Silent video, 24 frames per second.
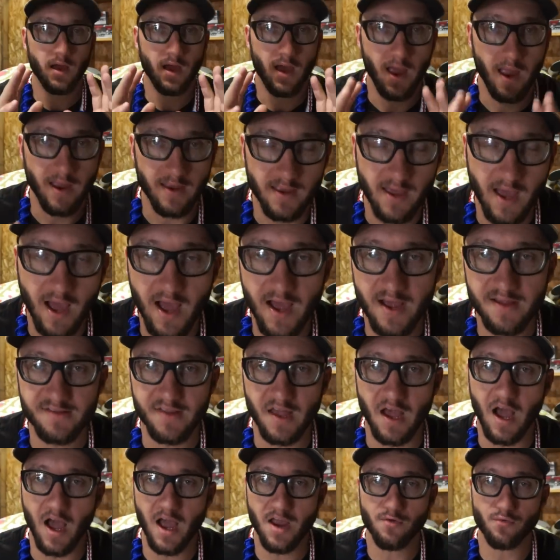And guys,
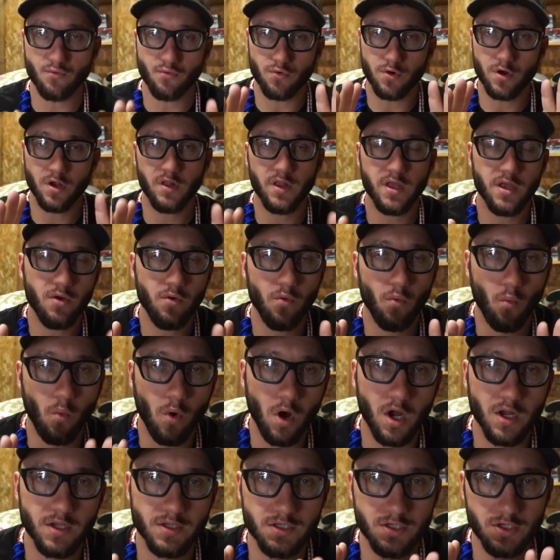I really
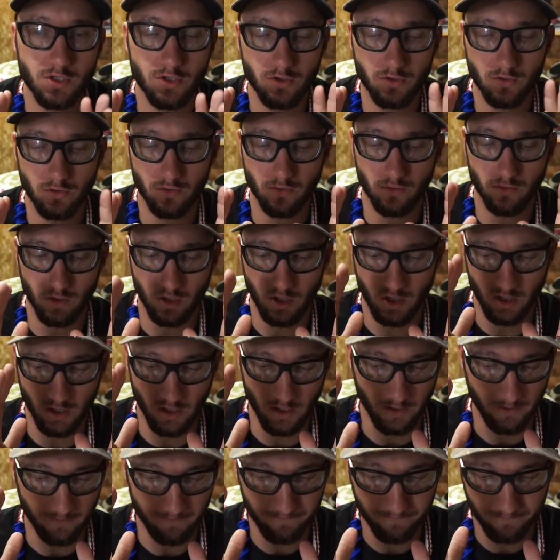want to
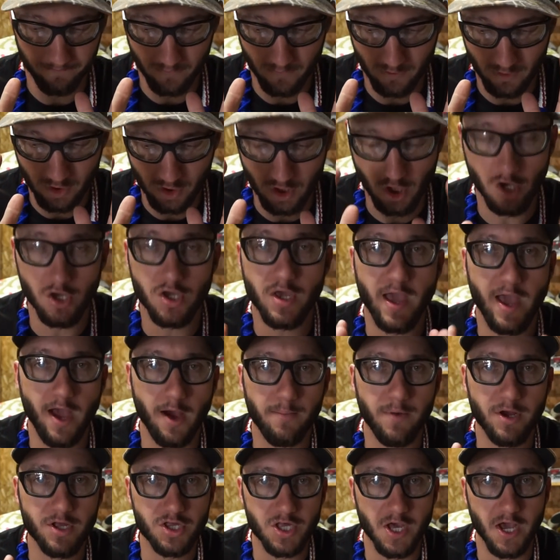show you how
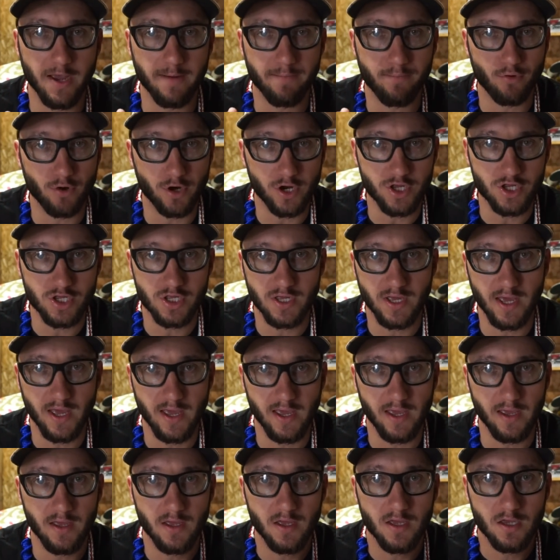much I
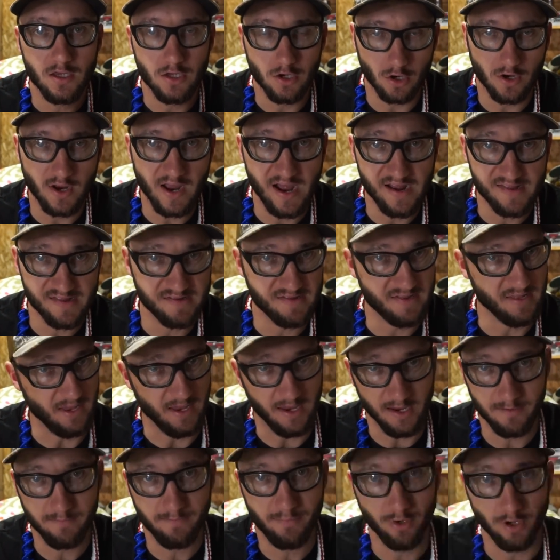appreciate your guys'
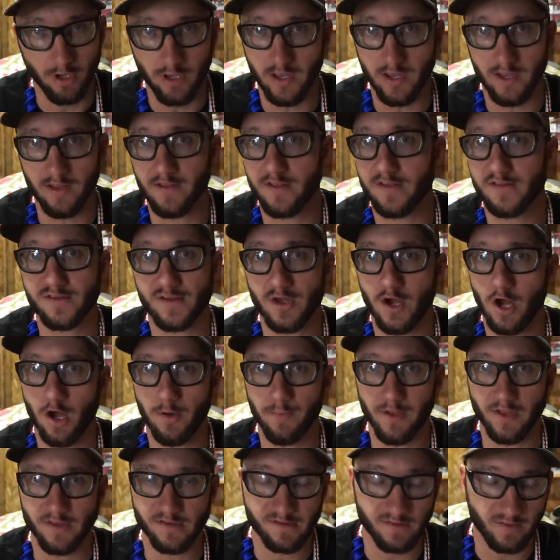input in these
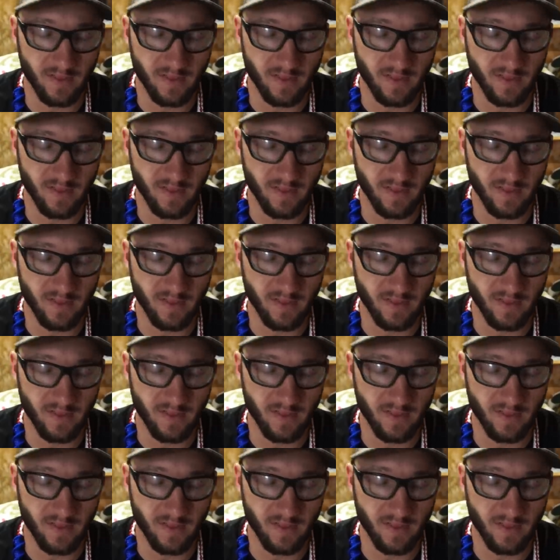comments.